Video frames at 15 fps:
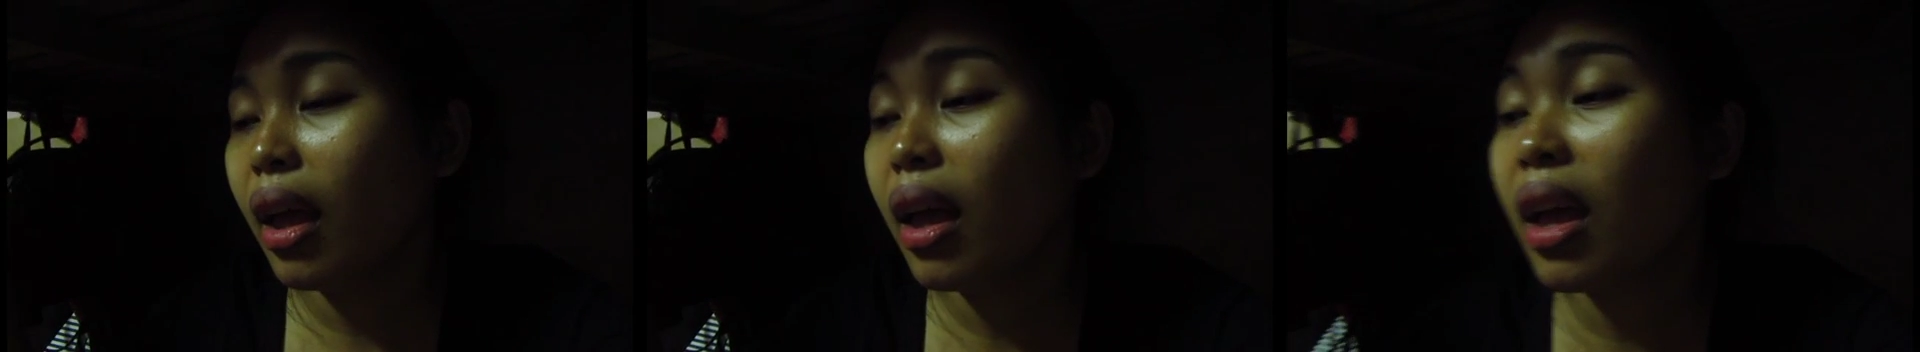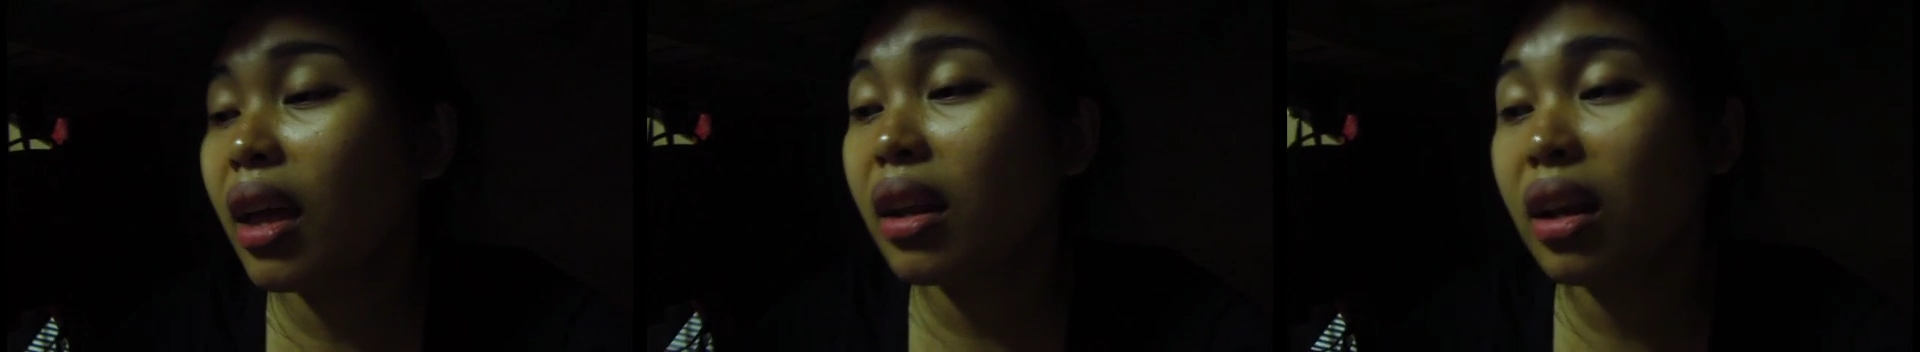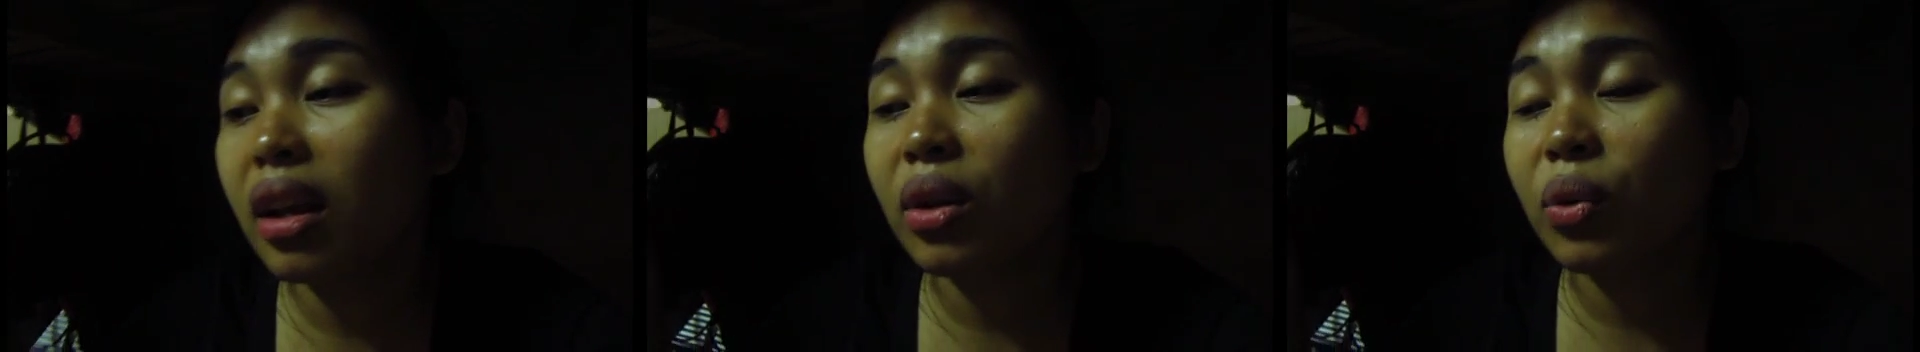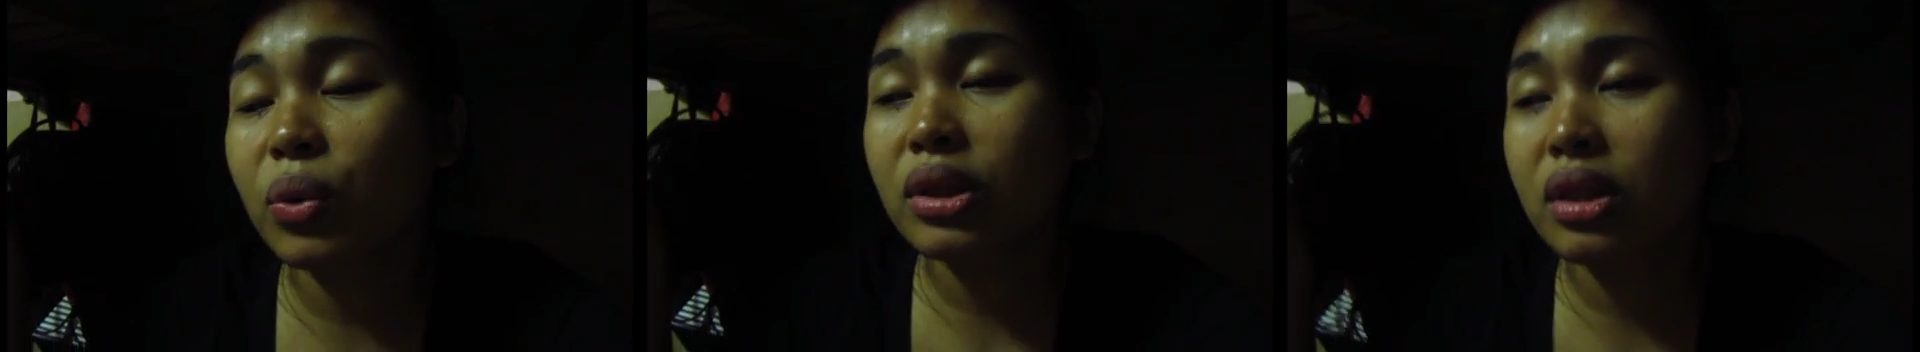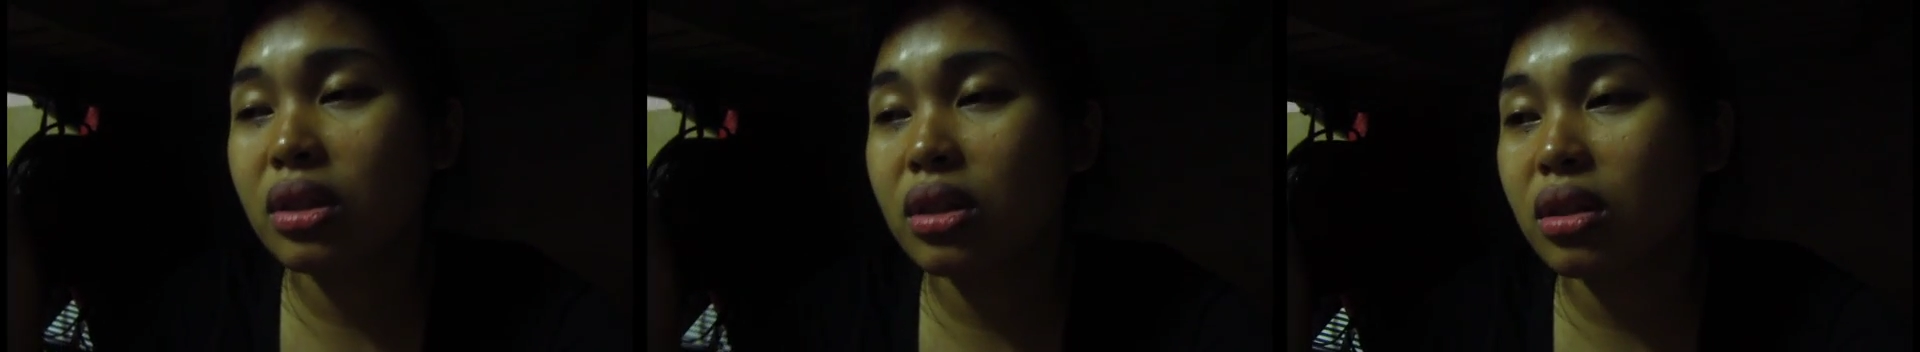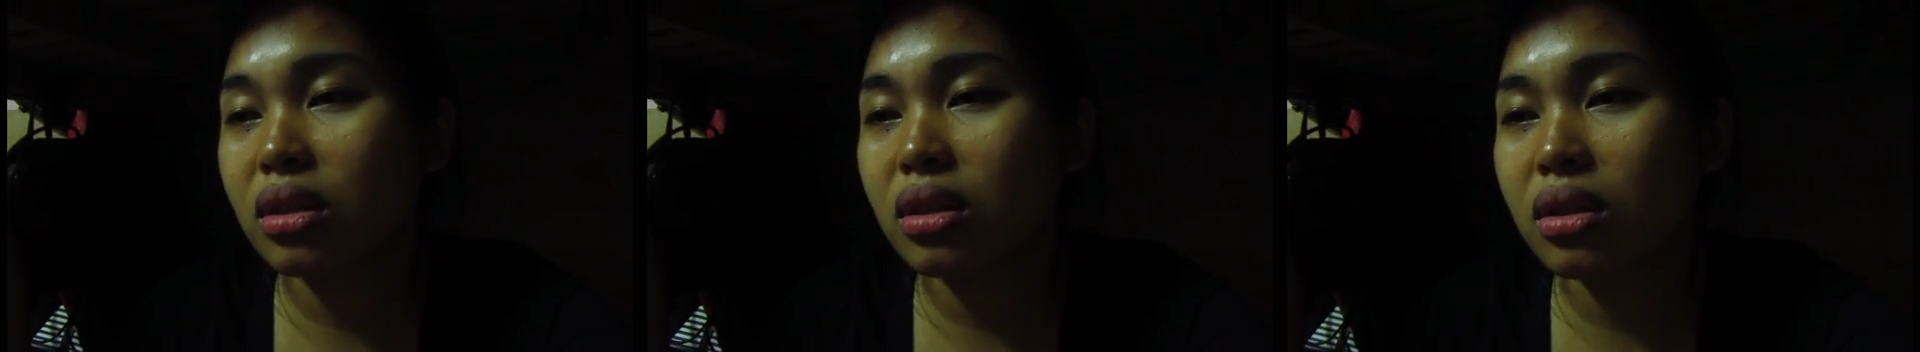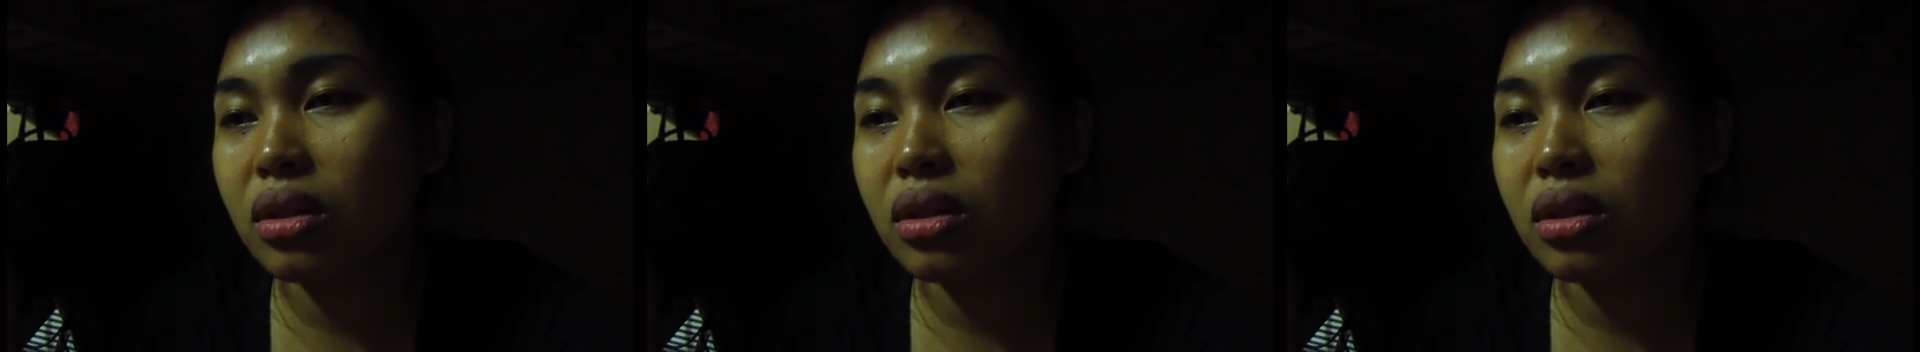And it was